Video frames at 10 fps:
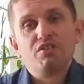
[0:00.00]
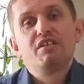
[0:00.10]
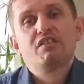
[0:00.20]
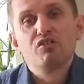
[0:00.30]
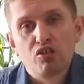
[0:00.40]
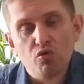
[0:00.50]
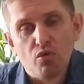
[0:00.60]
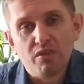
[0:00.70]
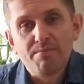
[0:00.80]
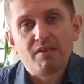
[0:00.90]
Most
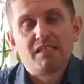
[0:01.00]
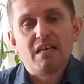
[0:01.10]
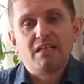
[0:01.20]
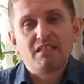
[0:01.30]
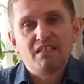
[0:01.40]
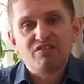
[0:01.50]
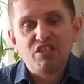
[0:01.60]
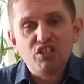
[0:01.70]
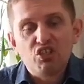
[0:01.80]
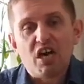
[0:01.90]
anywhere it from each other
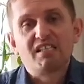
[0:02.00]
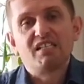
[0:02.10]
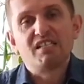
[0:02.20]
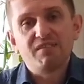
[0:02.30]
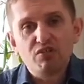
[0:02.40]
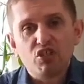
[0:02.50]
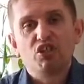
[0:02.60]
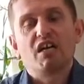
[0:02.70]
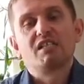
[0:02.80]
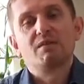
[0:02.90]
not to get to. I
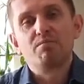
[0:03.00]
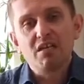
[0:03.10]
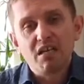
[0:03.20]
spoke.